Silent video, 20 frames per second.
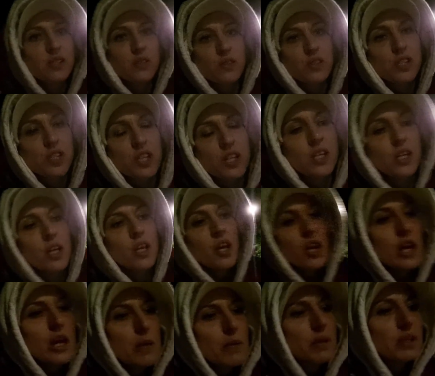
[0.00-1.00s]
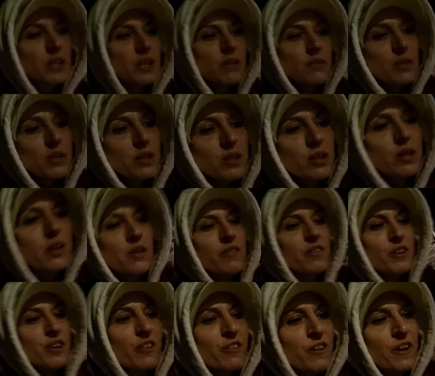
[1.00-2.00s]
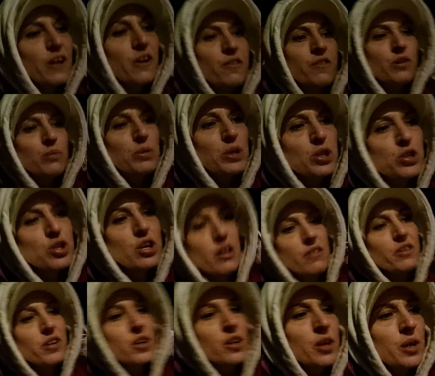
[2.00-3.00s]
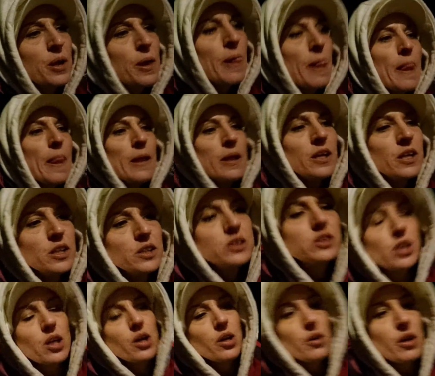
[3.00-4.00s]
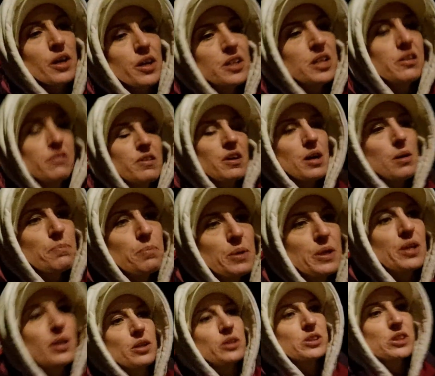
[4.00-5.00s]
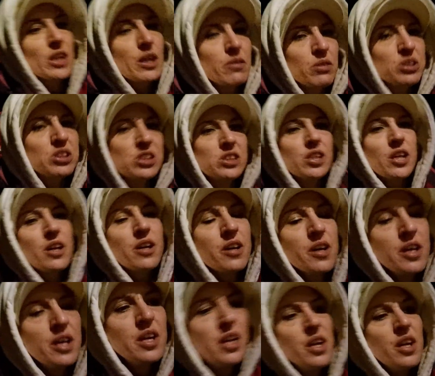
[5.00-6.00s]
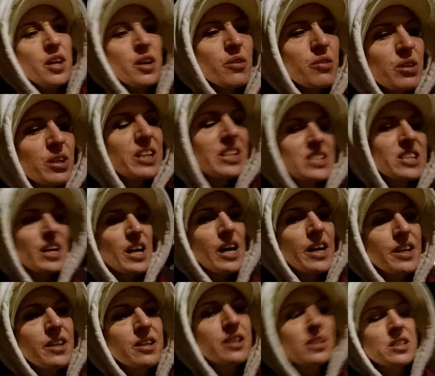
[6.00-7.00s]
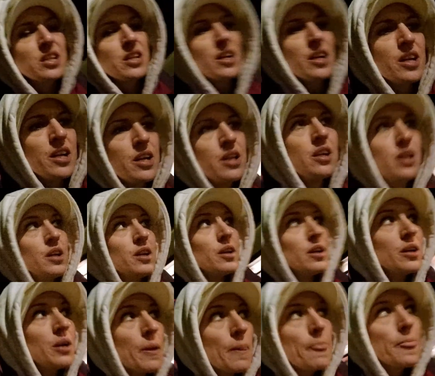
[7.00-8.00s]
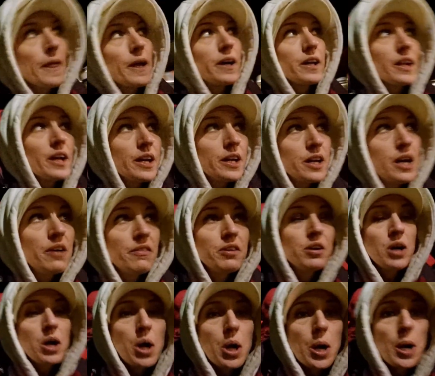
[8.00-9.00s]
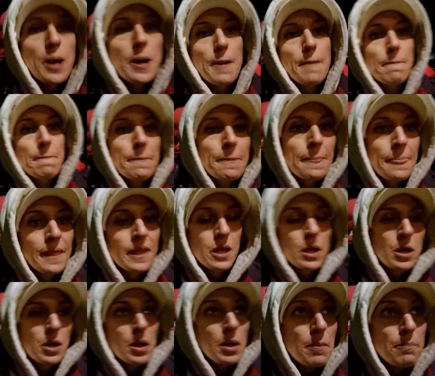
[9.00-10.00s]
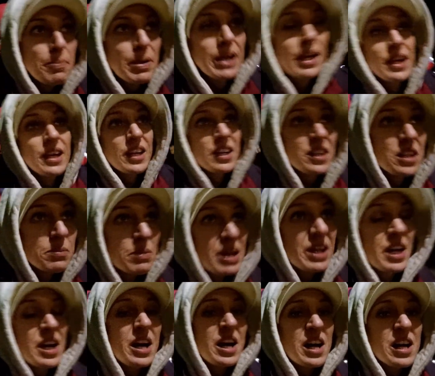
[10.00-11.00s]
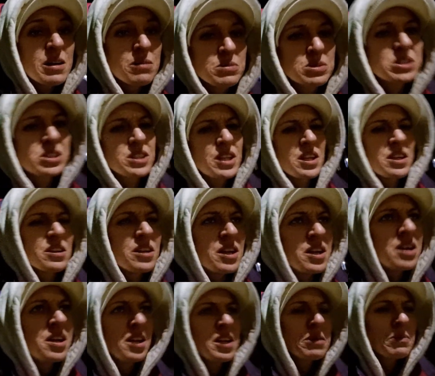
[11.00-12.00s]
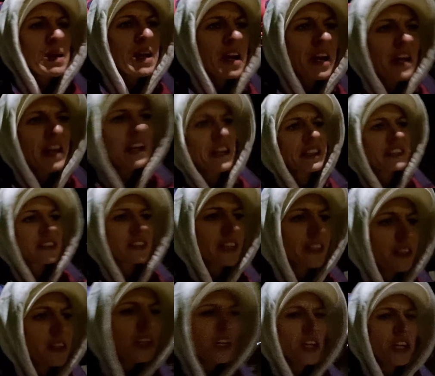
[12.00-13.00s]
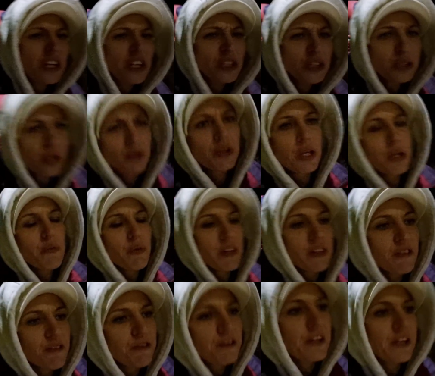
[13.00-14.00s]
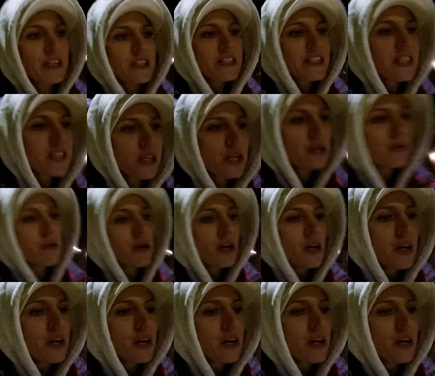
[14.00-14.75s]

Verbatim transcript: to see but they've been very far from each other so I give up because I was really tired and I have a pain in my arms and in my legs and soaky wet feet so